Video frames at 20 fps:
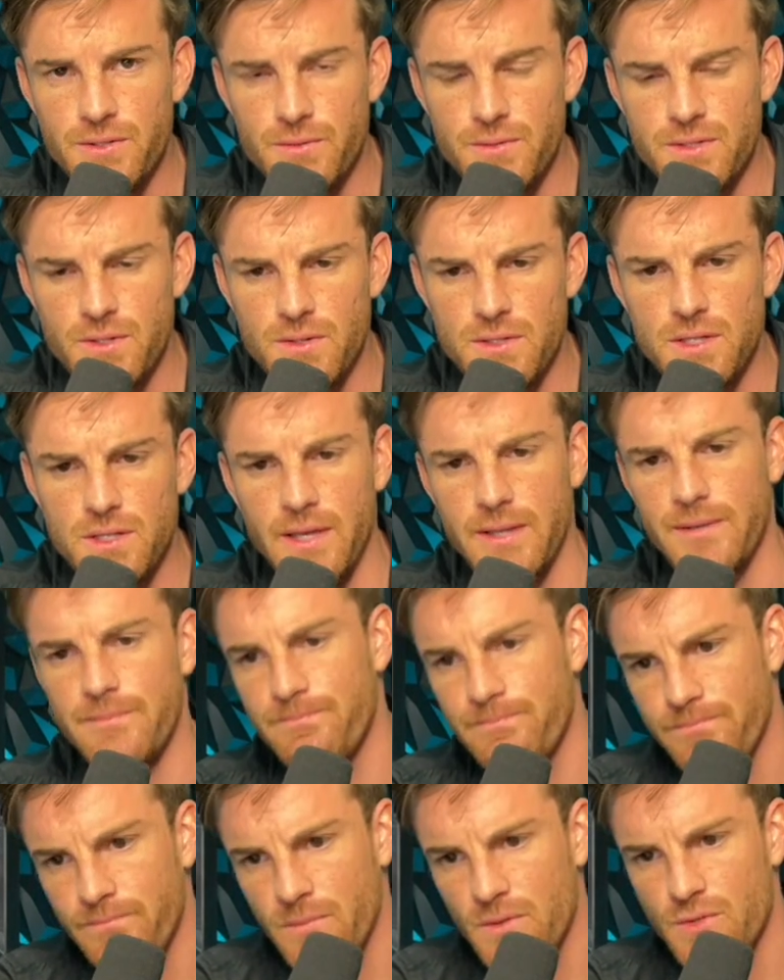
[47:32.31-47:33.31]
So it's like
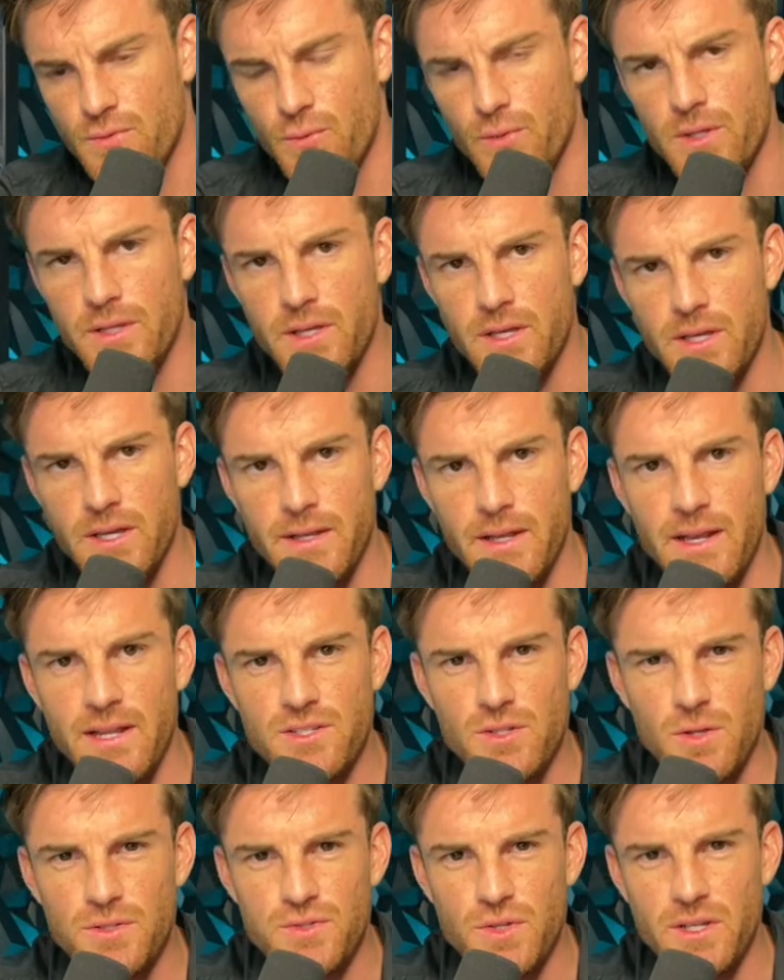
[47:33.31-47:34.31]
it's really good. And it's
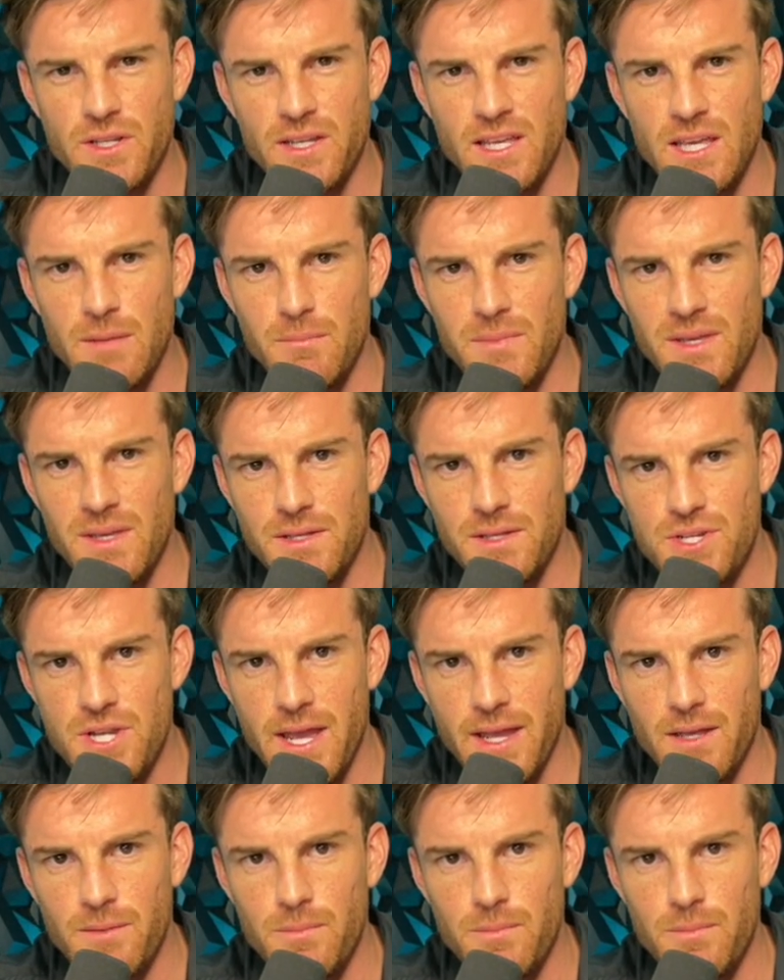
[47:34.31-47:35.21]
also good to keep me in check